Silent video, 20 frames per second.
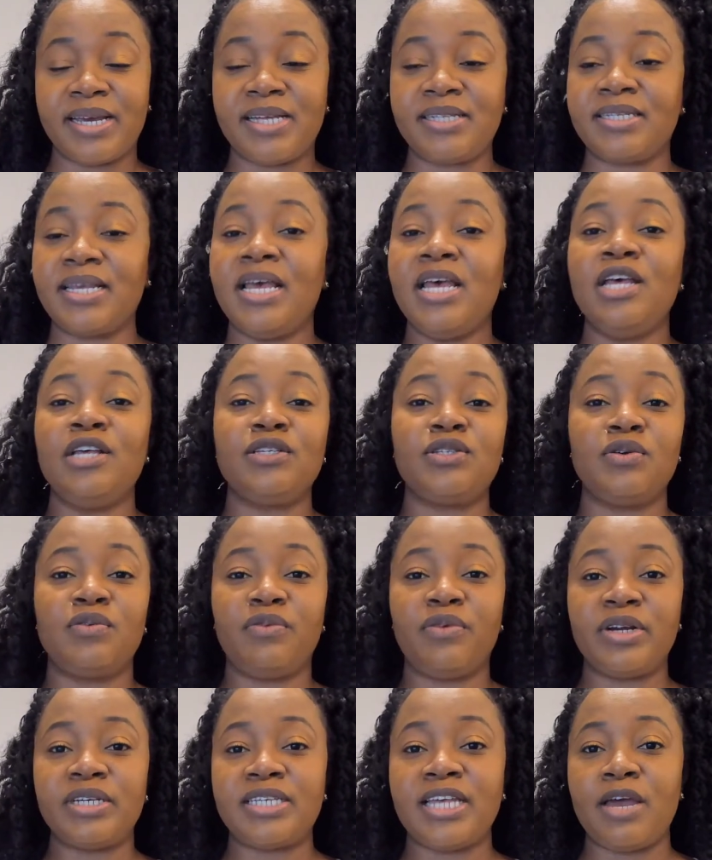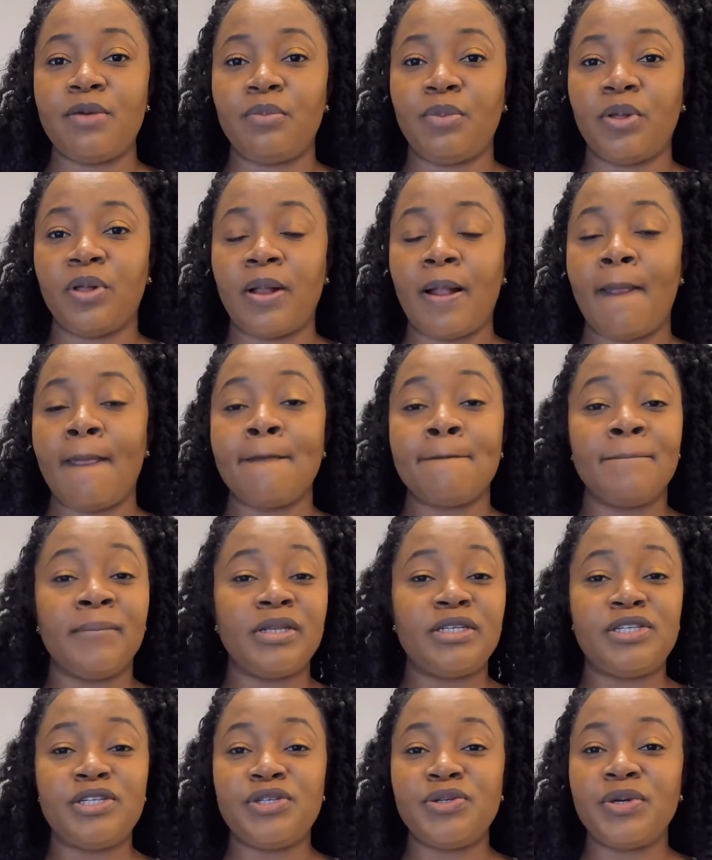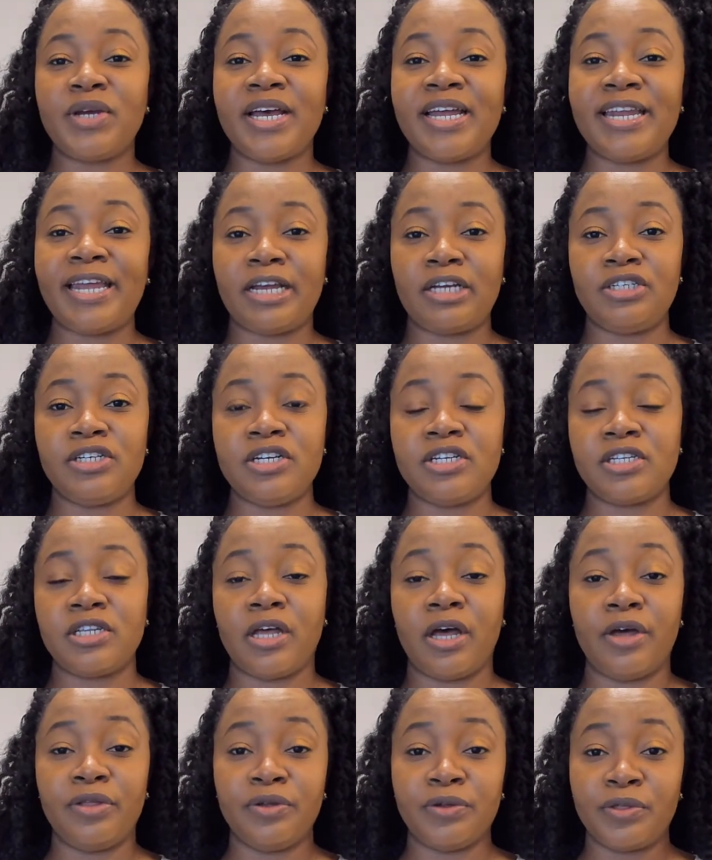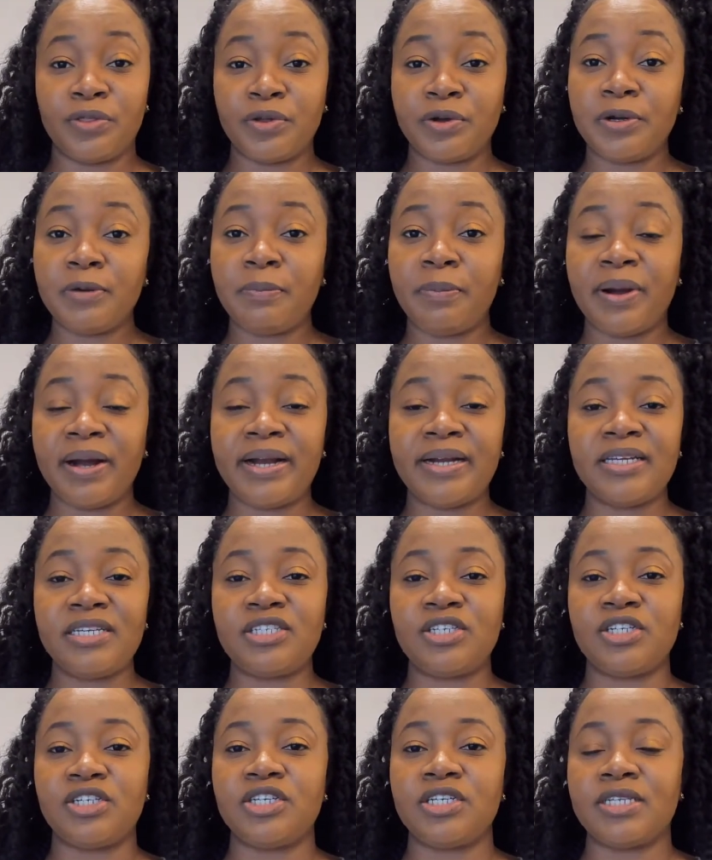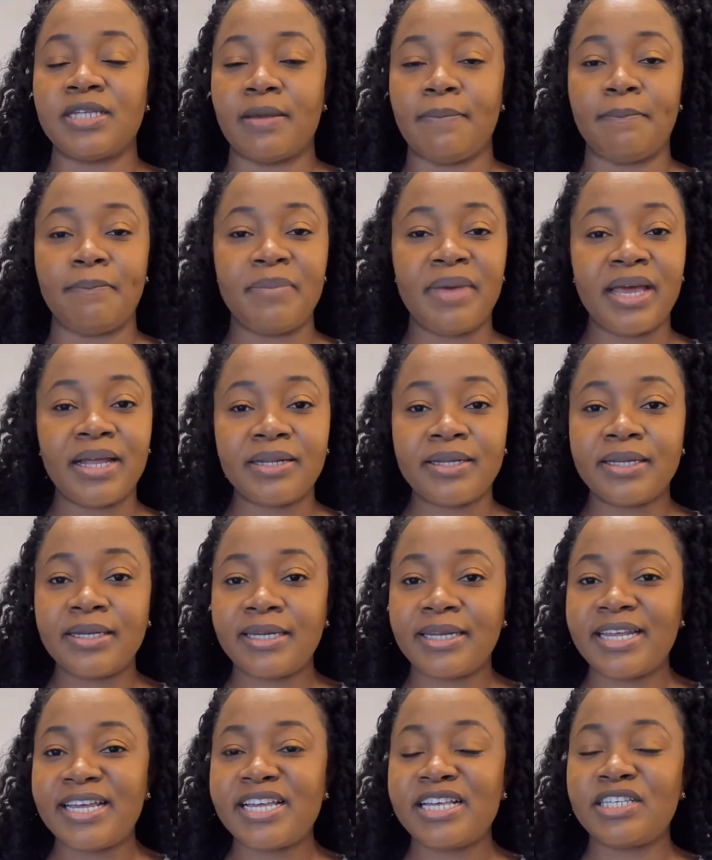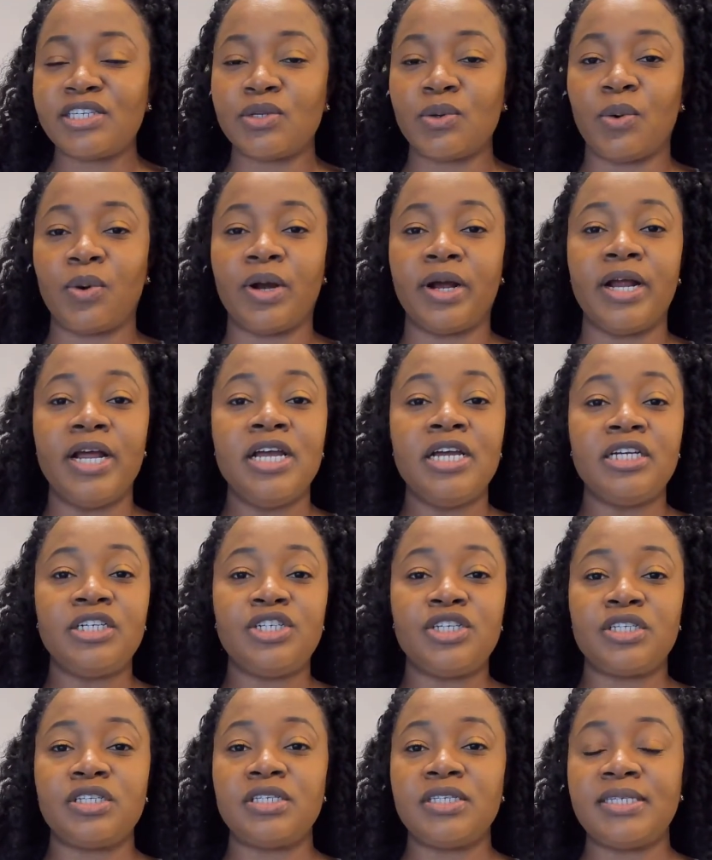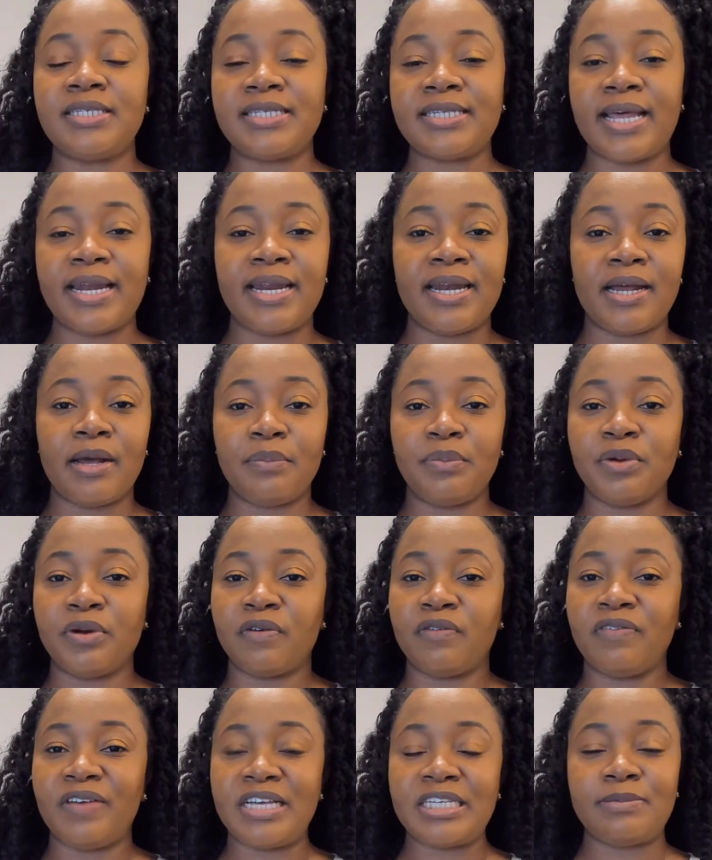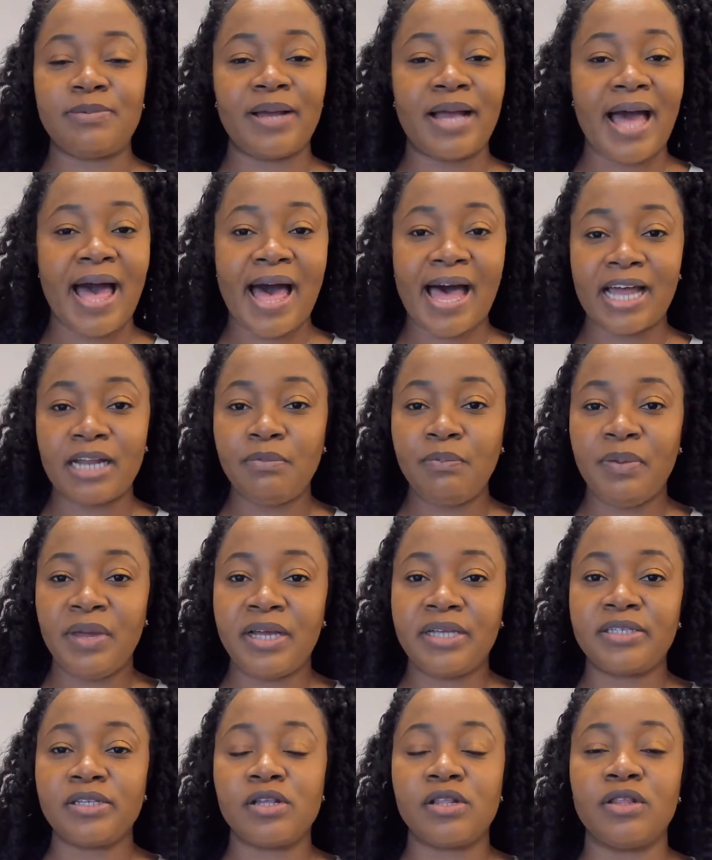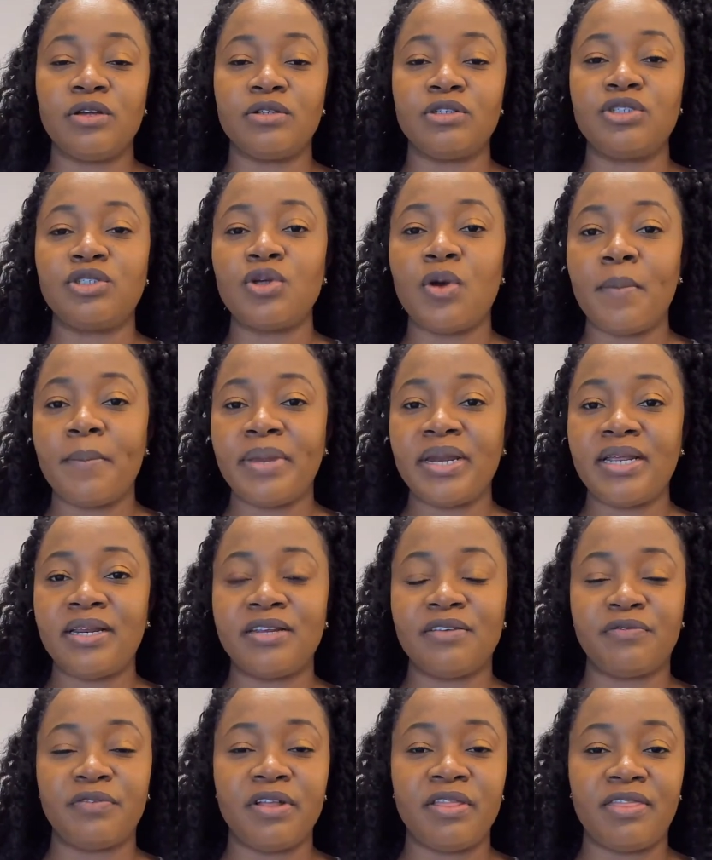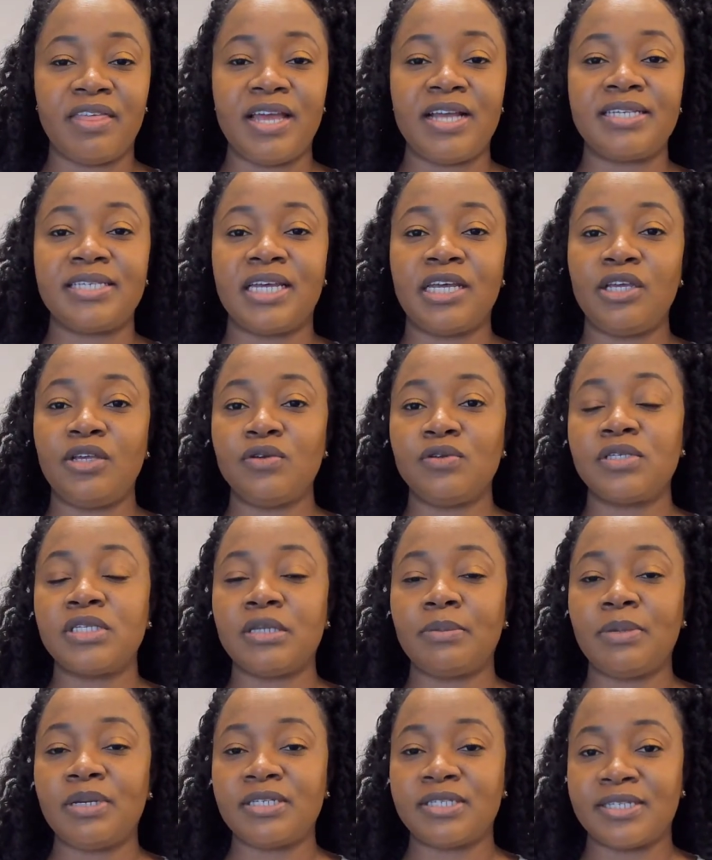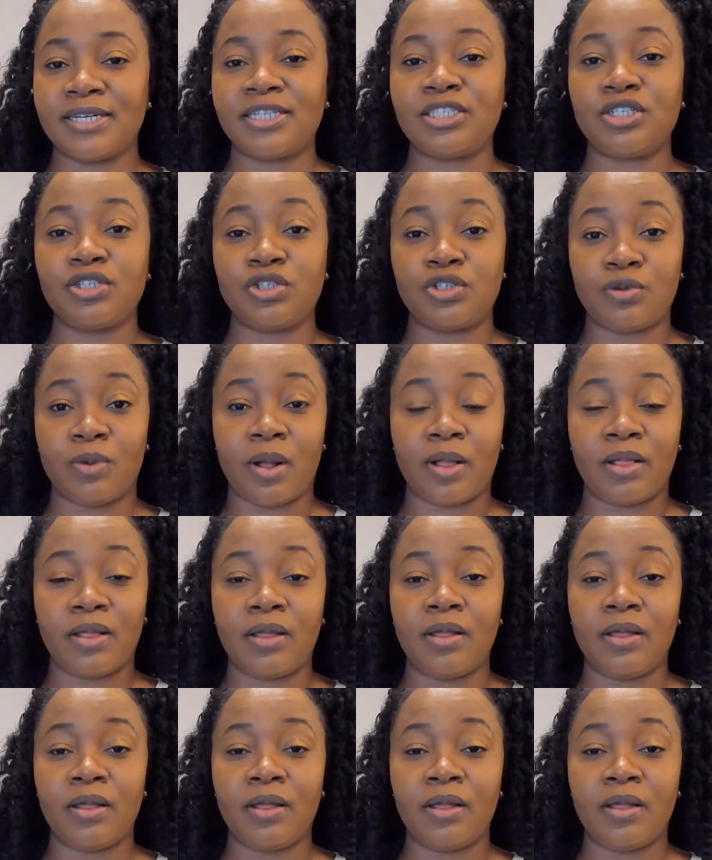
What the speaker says: So for example, to do connections to other third parties, such as a mail-in list or just setting up their Facebook ad pixel, there's so many different things that used to be such a struggle.